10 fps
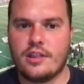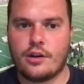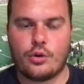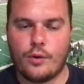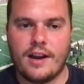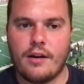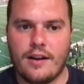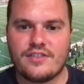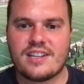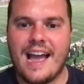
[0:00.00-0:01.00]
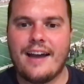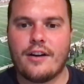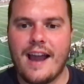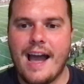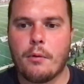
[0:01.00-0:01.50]
career of
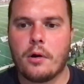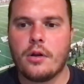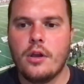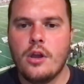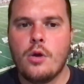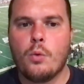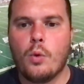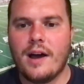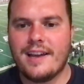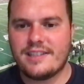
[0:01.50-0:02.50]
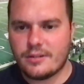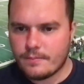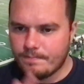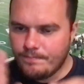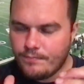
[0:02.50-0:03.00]
Skylar Howard was
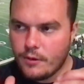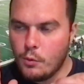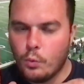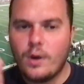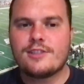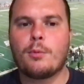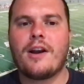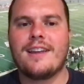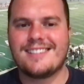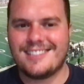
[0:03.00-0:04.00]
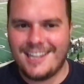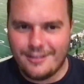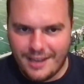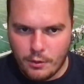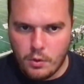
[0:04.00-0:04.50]
where his
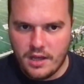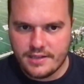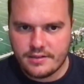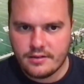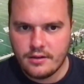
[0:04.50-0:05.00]
ceiling was